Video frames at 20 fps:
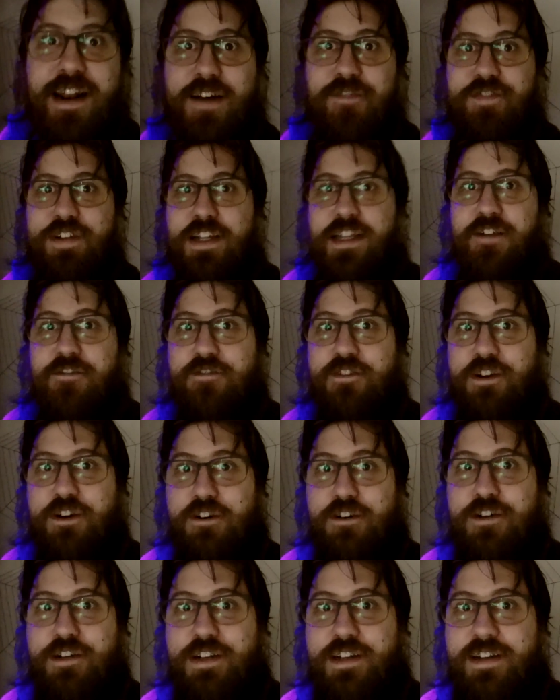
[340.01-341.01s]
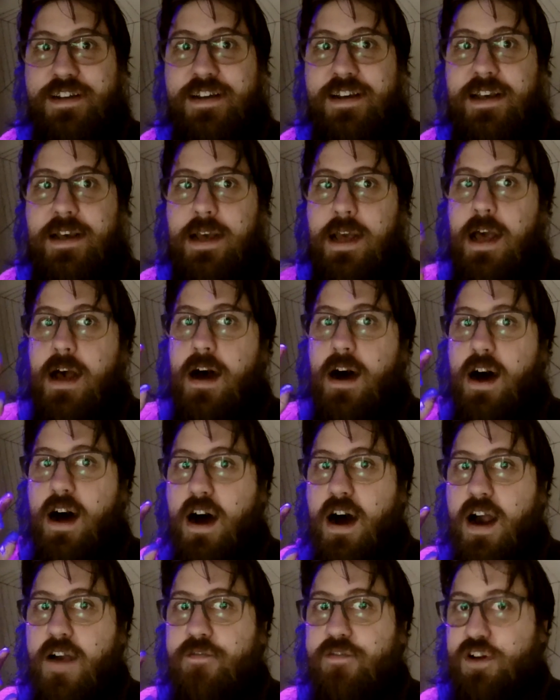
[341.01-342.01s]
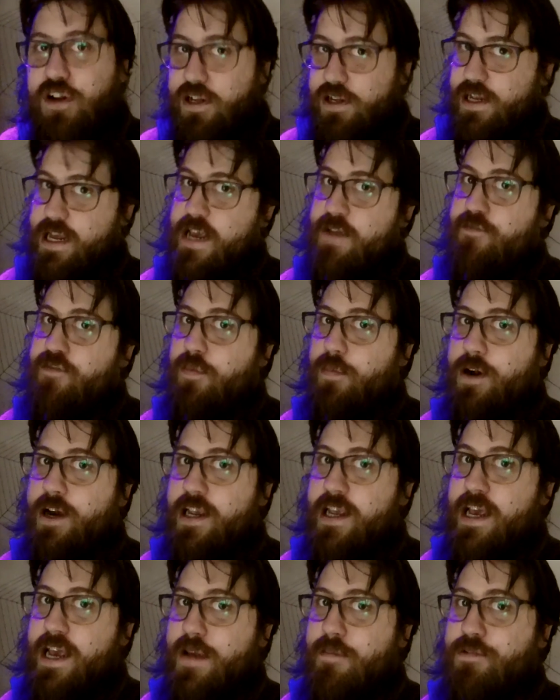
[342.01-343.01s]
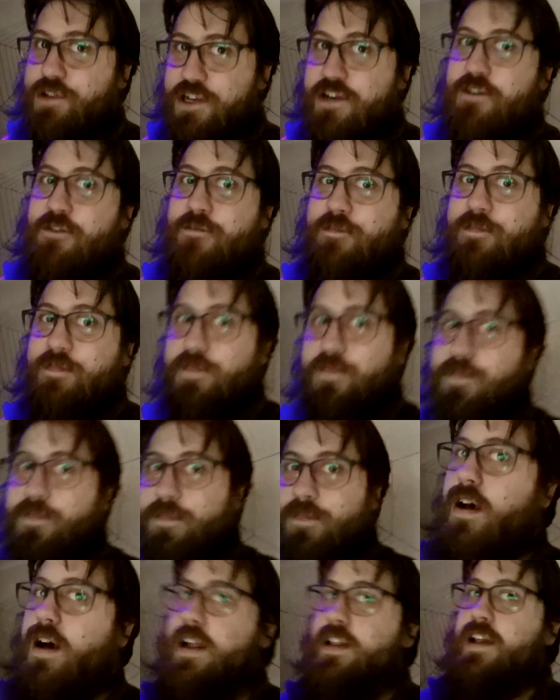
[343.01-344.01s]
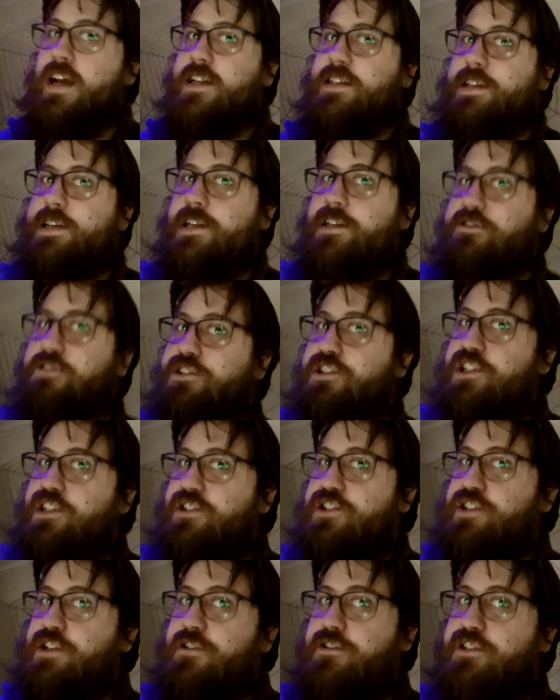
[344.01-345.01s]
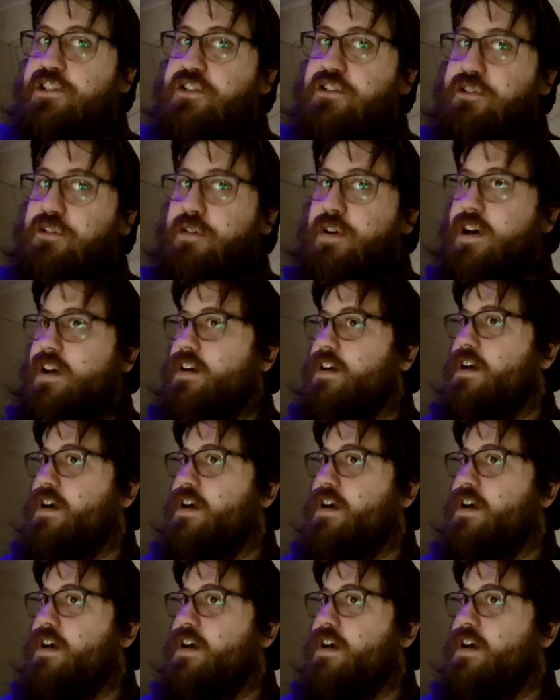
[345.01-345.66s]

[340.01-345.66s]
and I've nearly forgotten. I've got a name for my game too. I'd like to introduce you to